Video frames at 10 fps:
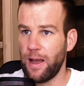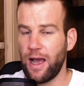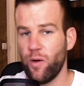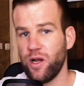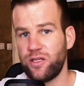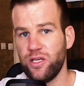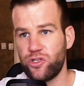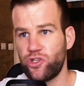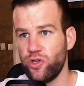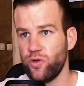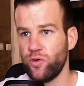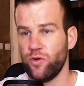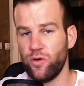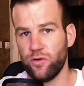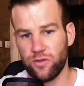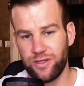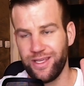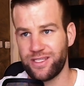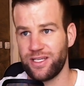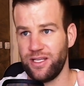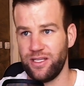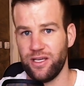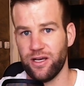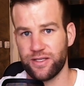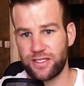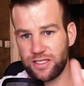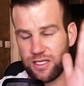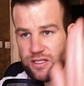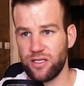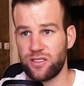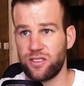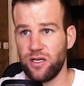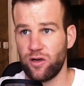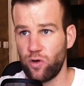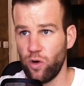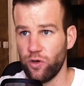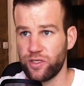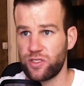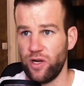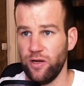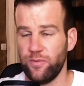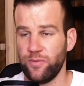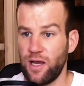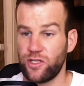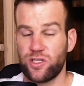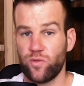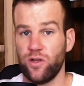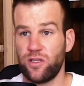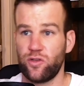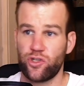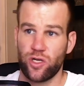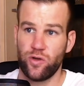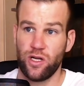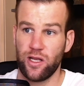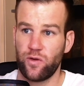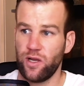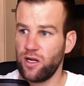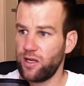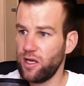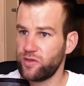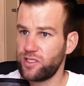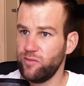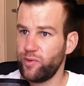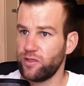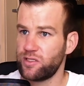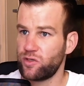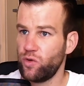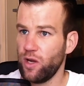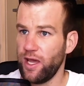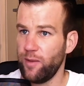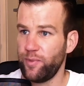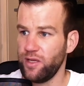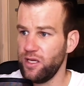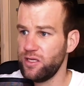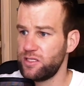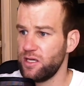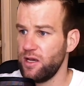I will teach you these ideas in this course, right? I just wanted to show you really quickly how simple the Skool app is.